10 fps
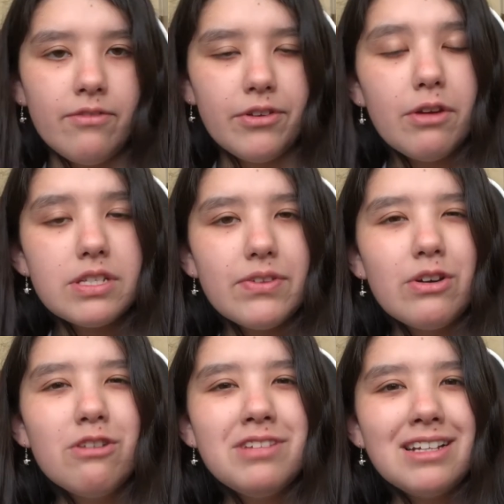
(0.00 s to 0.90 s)
For those of
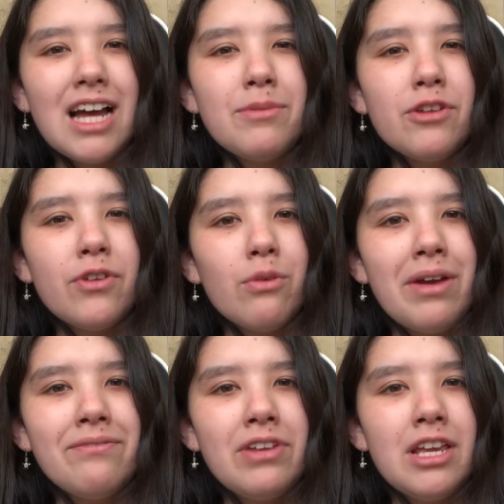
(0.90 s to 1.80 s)
you who did come here for a
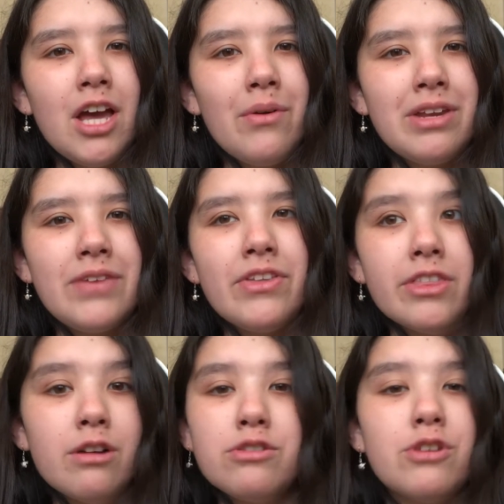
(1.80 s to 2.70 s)
rant video, and even
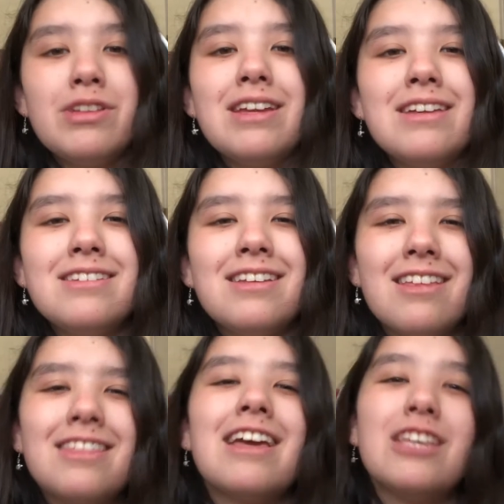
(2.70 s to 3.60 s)
those who didn't,
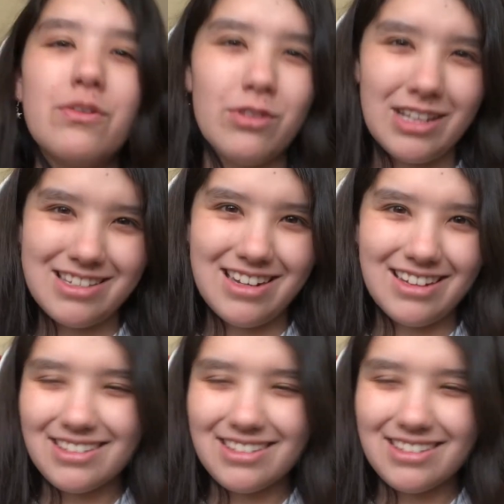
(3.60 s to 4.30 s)
thank you for listening.